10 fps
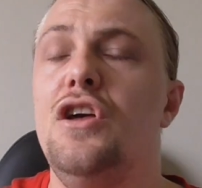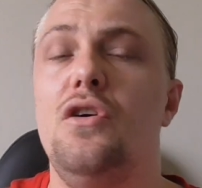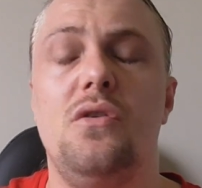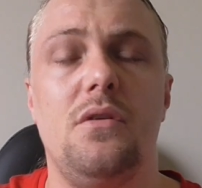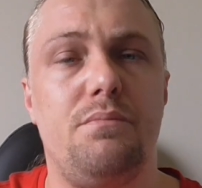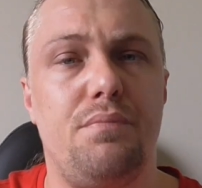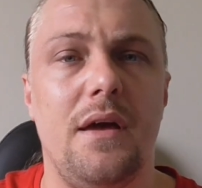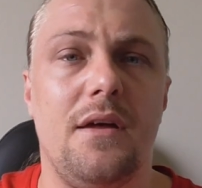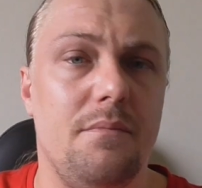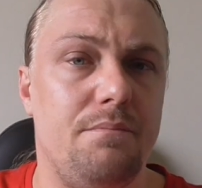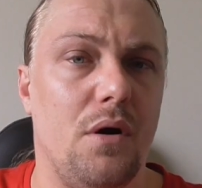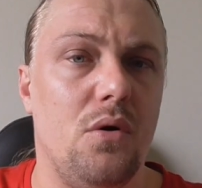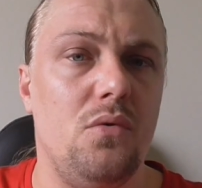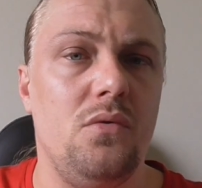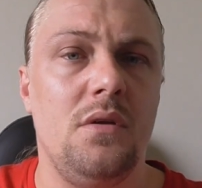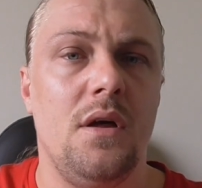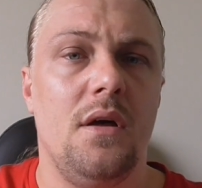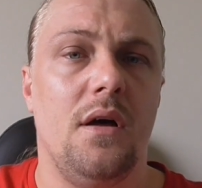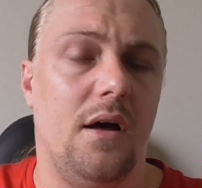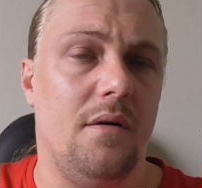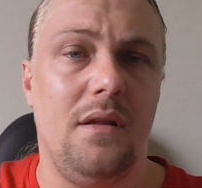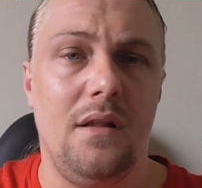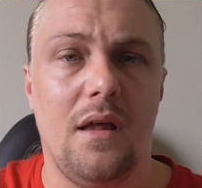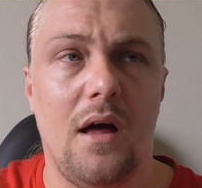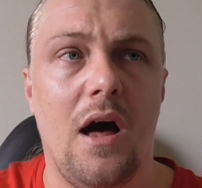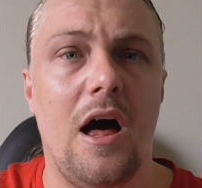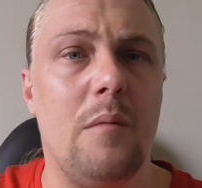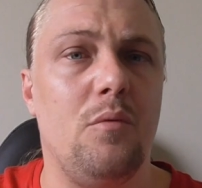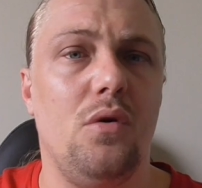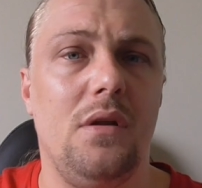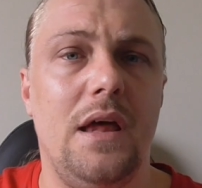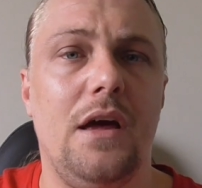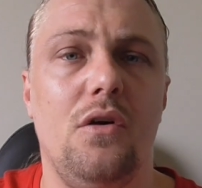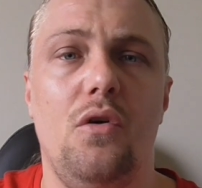You could break a bone, arm or a leg,